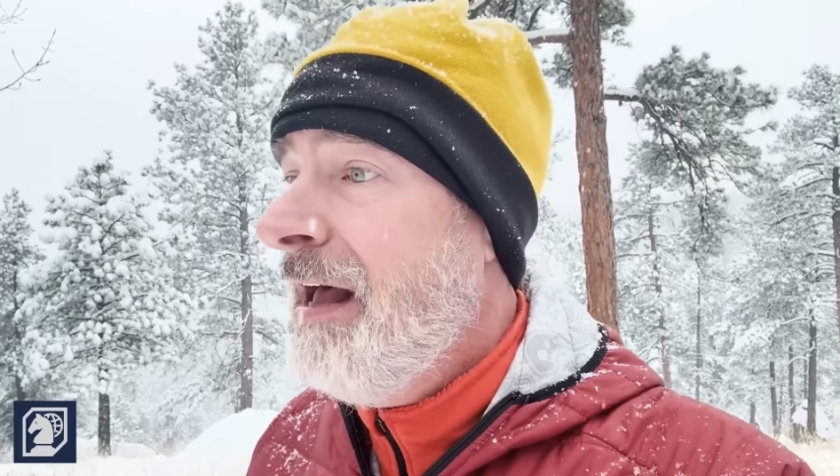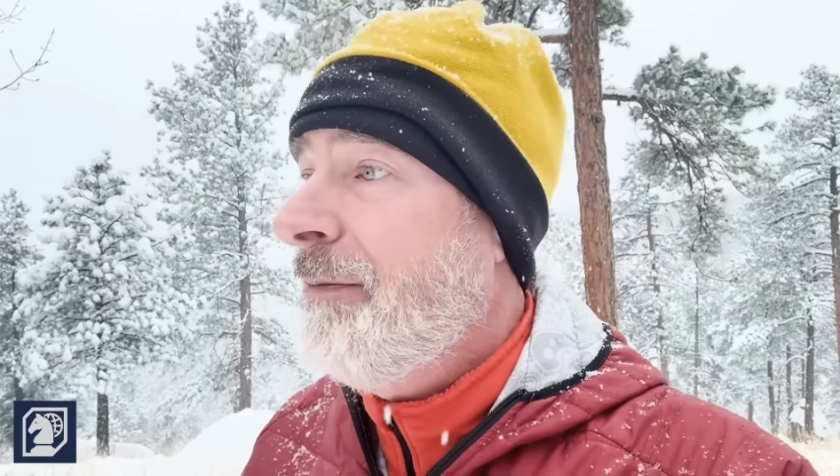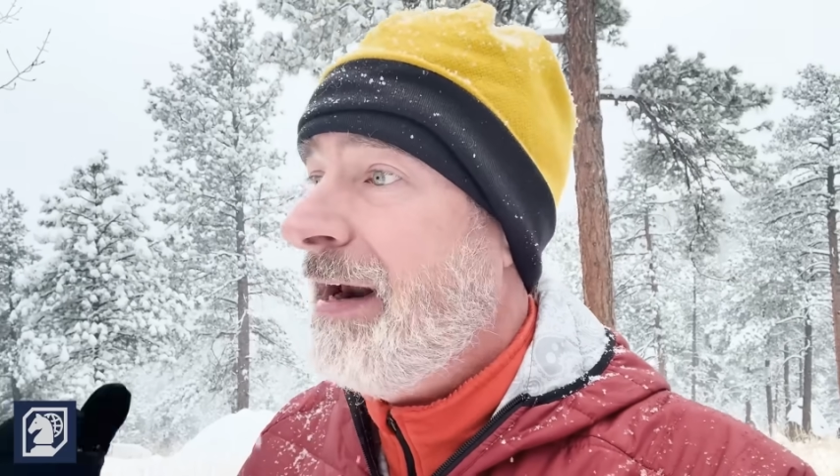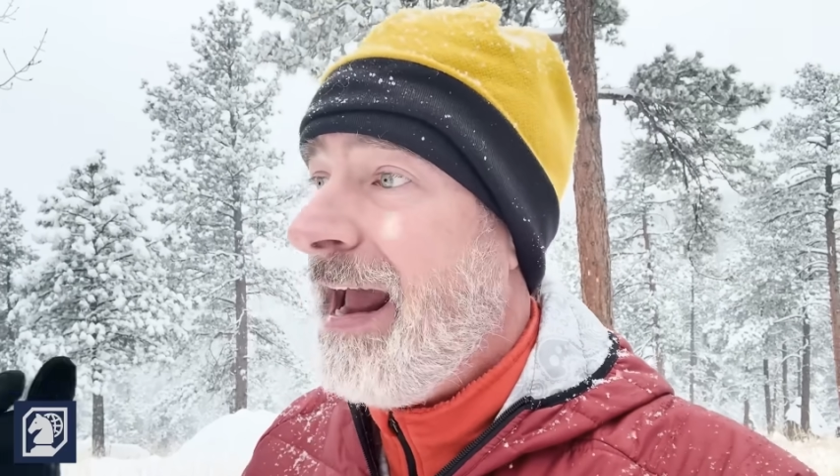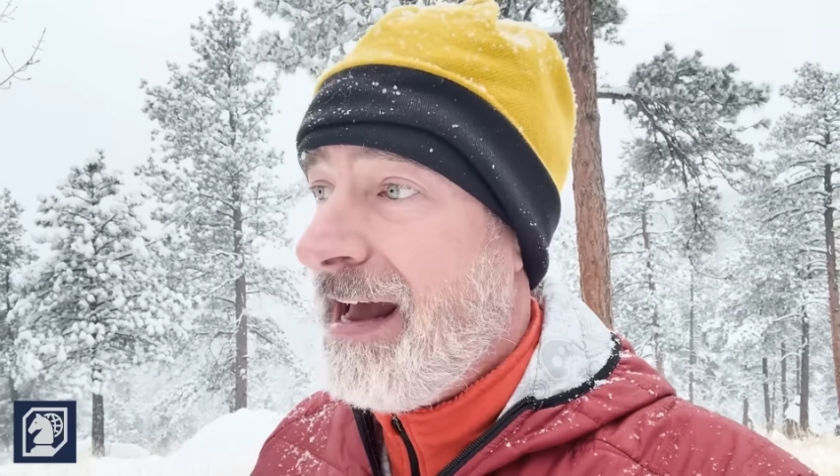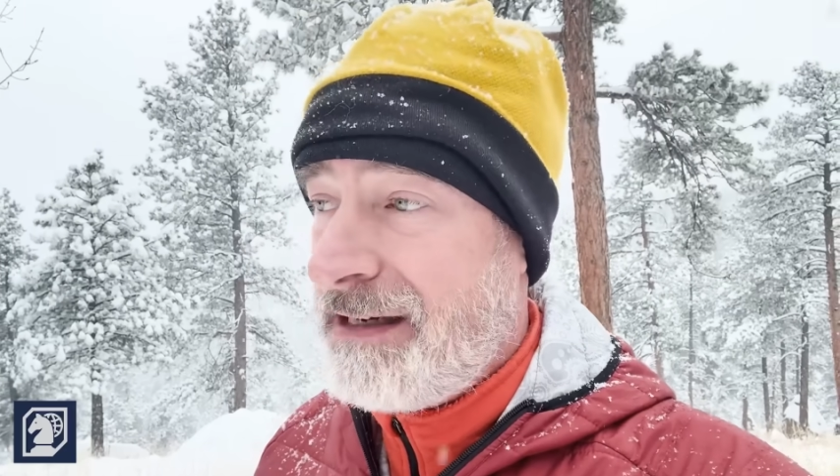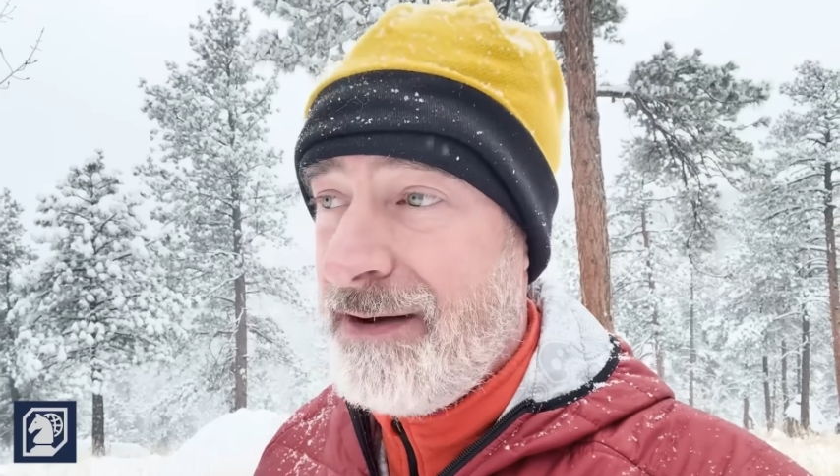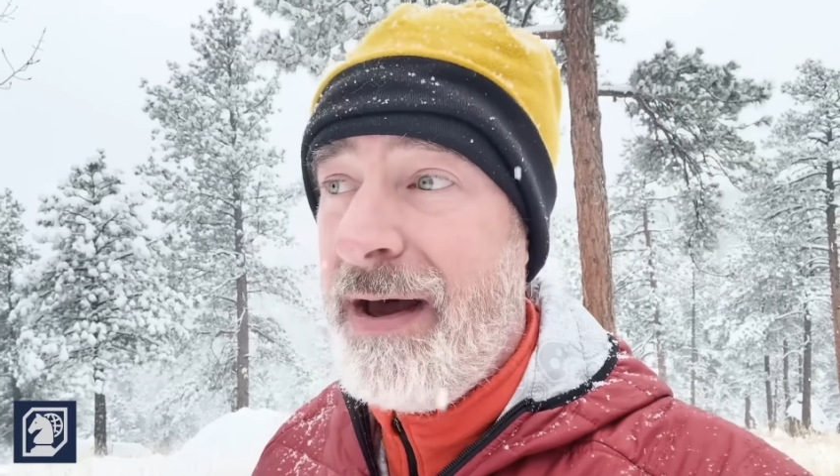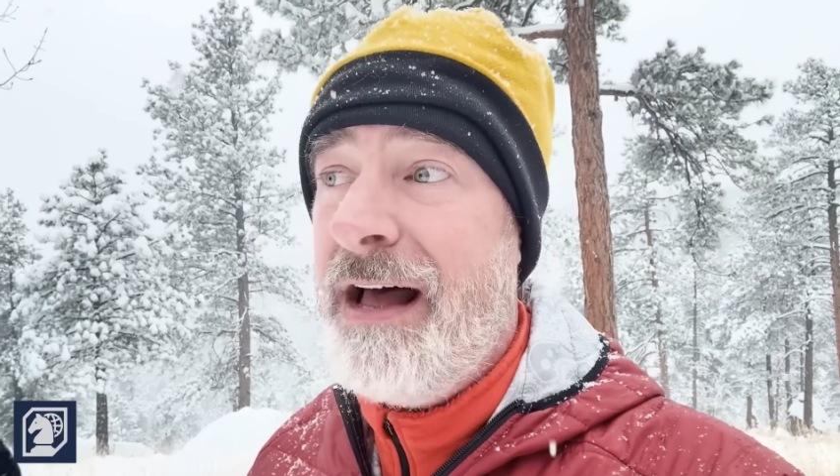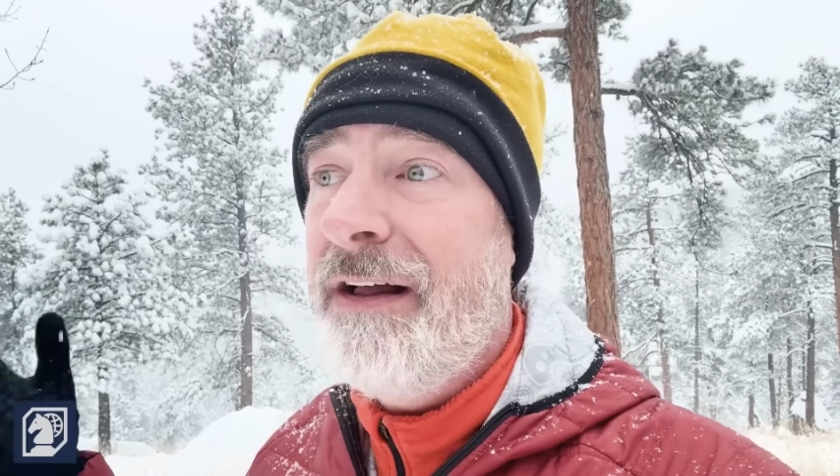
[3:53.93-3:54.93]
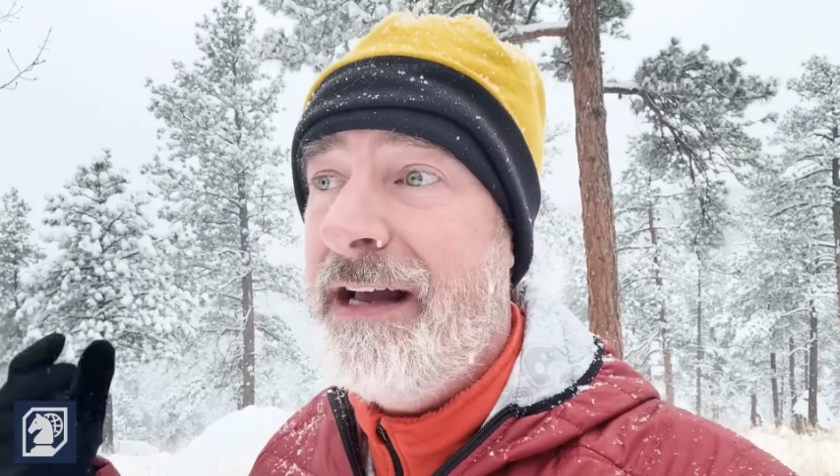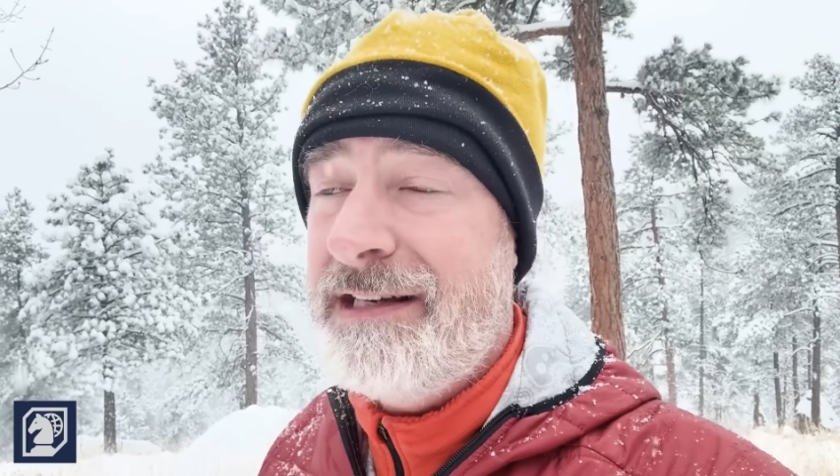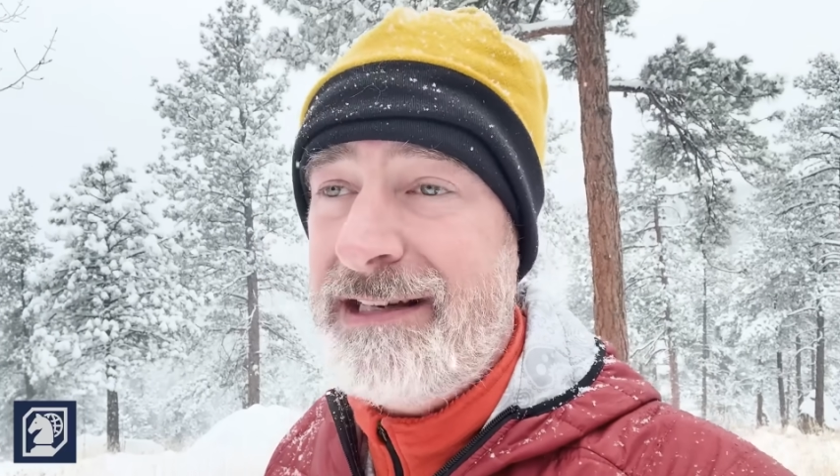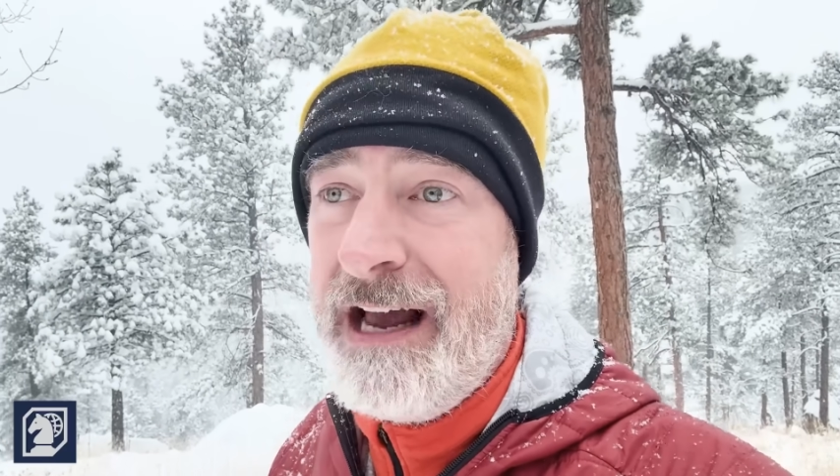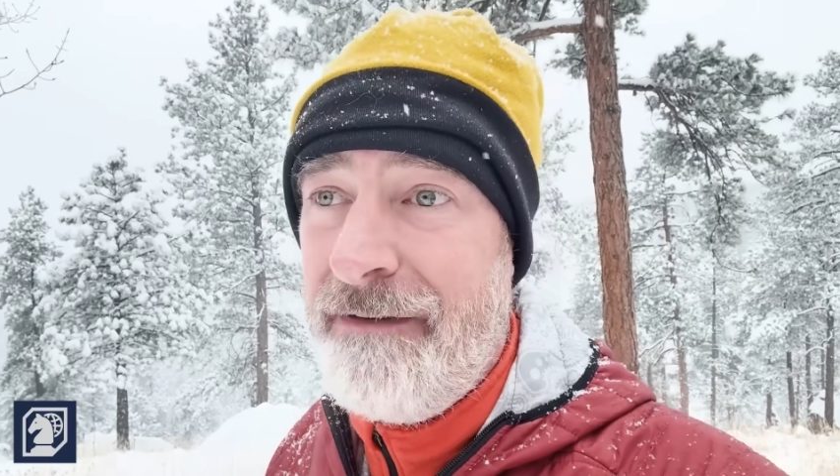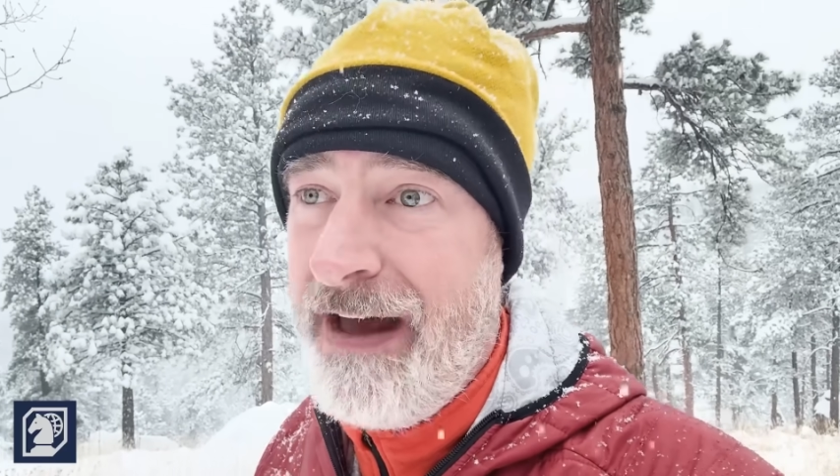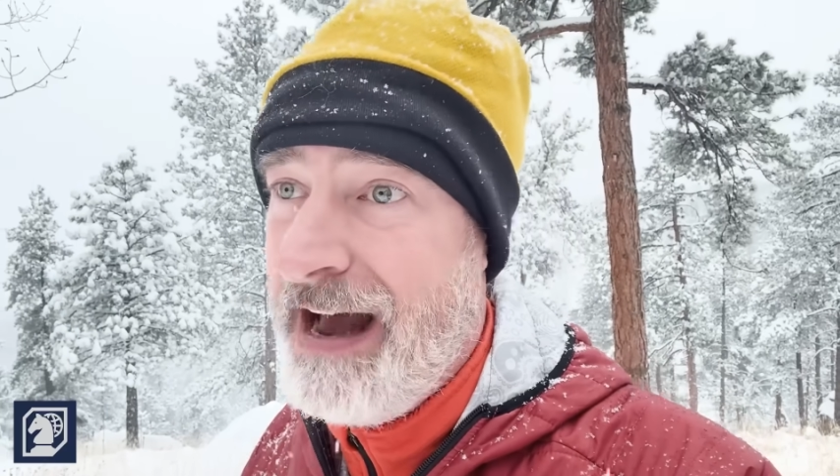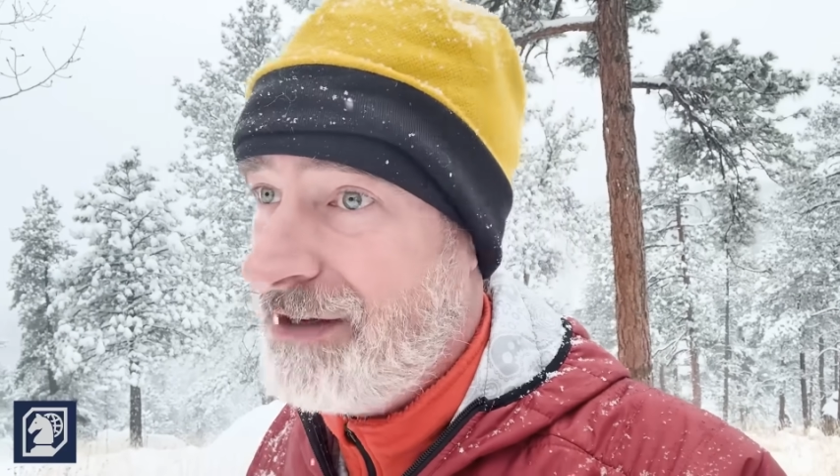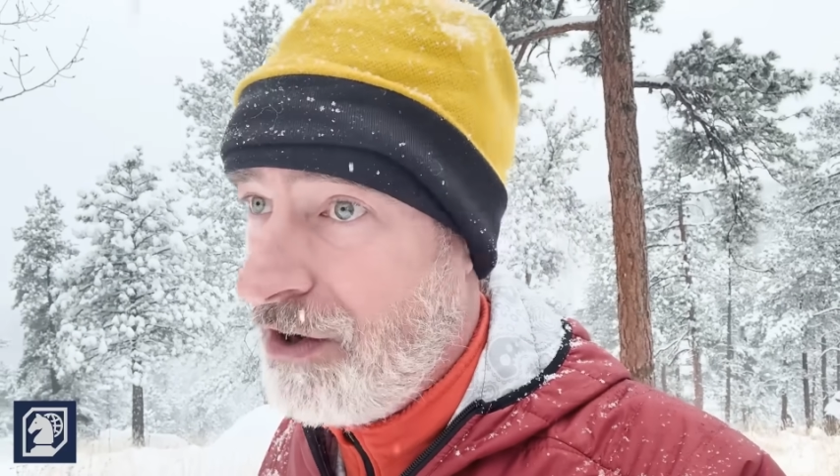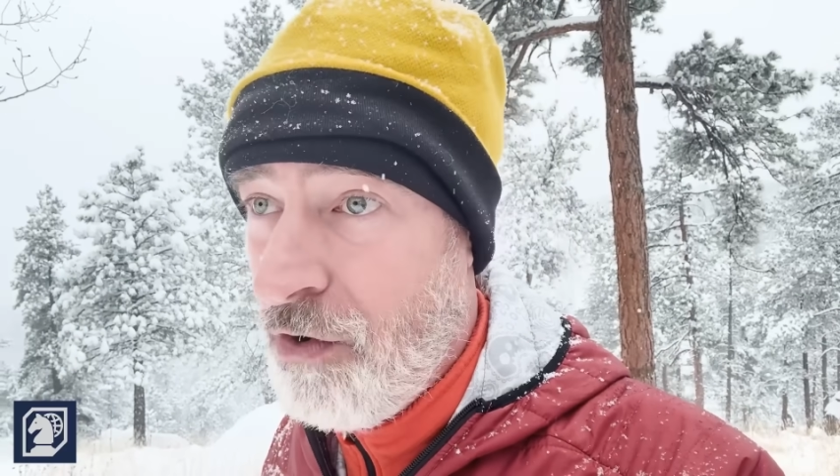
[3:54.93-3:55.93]
But A S M L itself
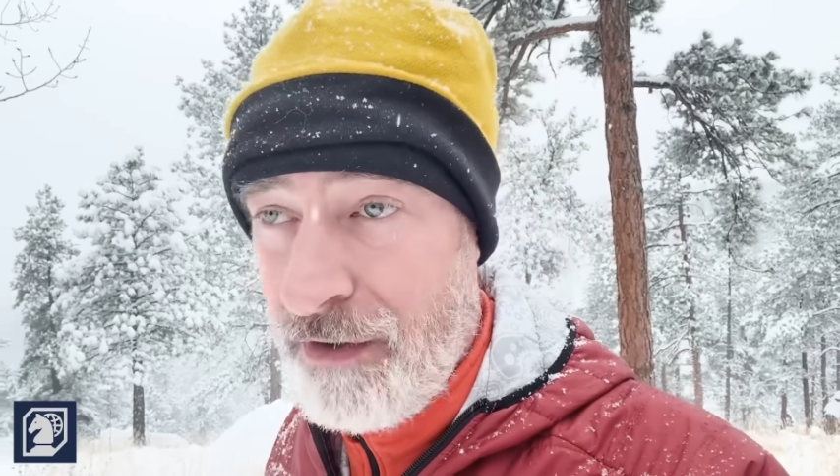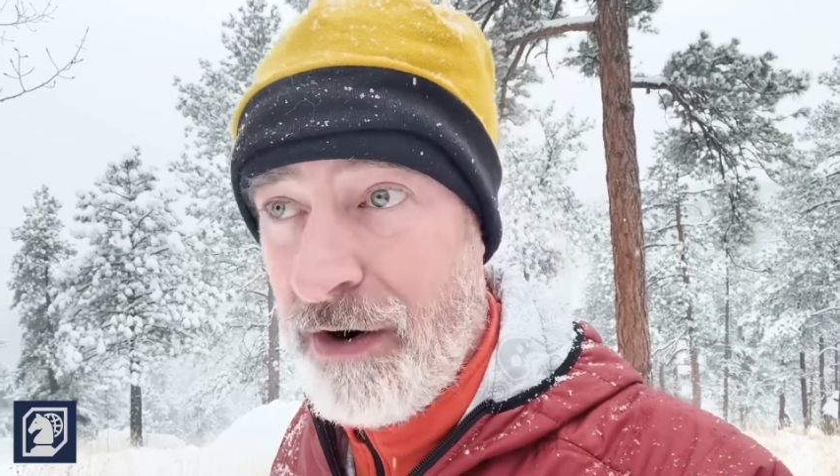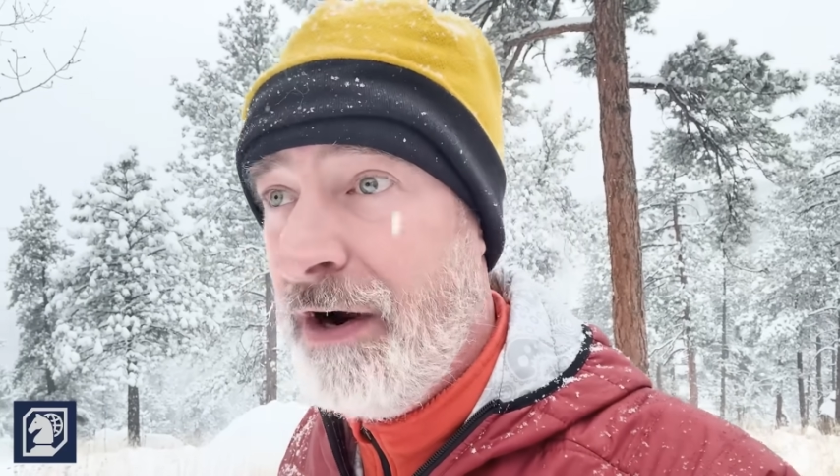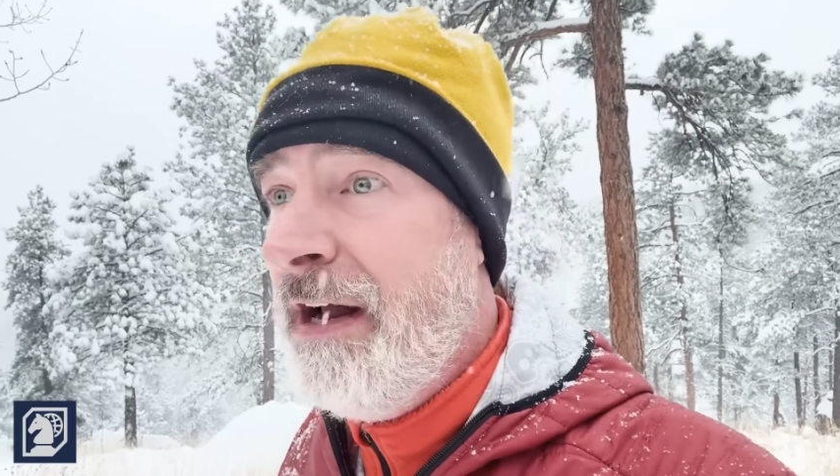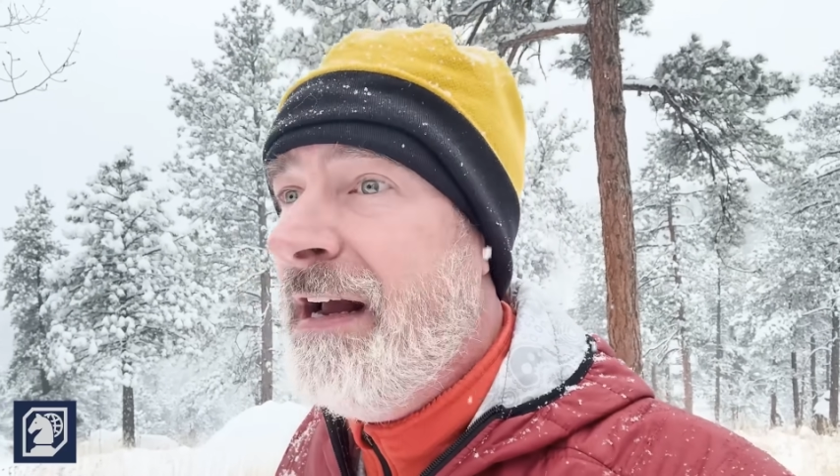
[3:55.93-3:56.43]
has over